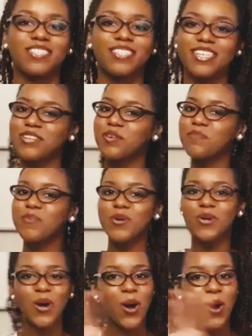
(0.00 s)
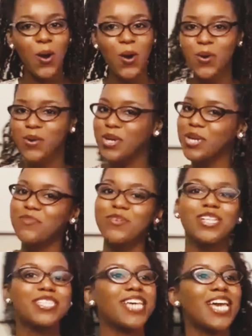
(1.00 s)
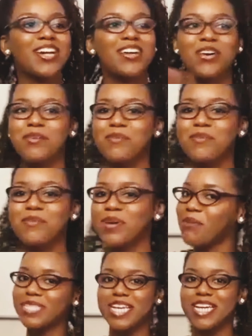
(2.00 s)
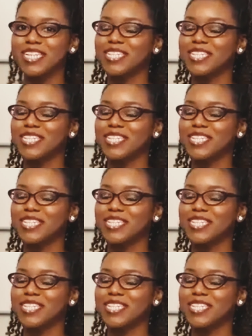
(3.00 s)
See, you put a whole different take on what I was thinking of